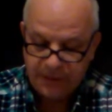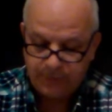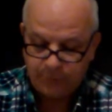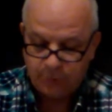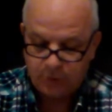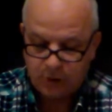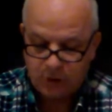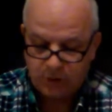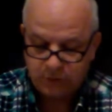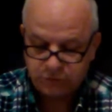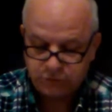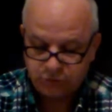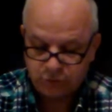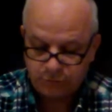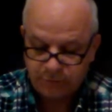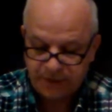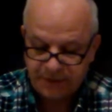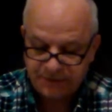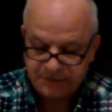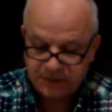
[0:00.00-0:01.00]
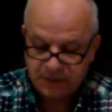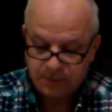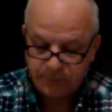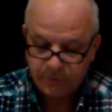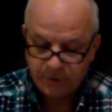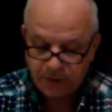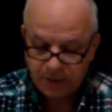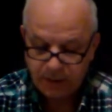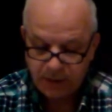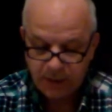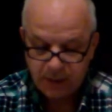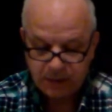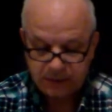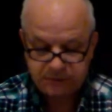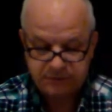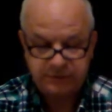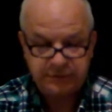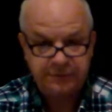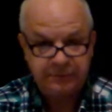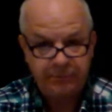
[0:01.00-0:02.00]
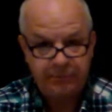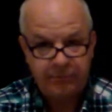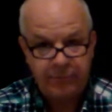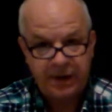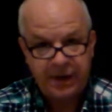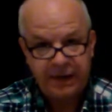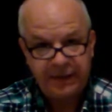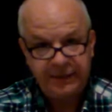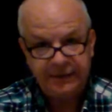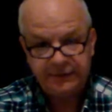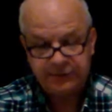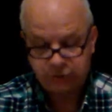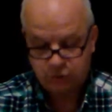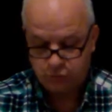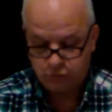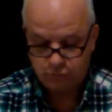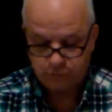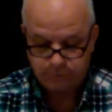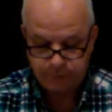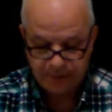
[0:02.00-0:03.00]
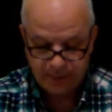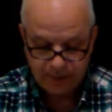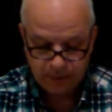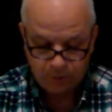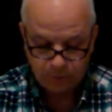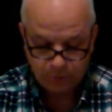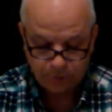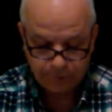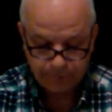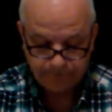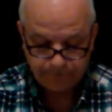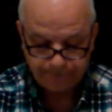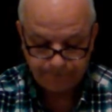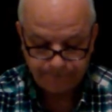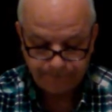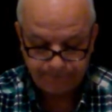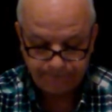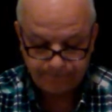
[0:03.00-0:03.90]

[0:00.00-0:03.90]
and will also raise up us by his own power.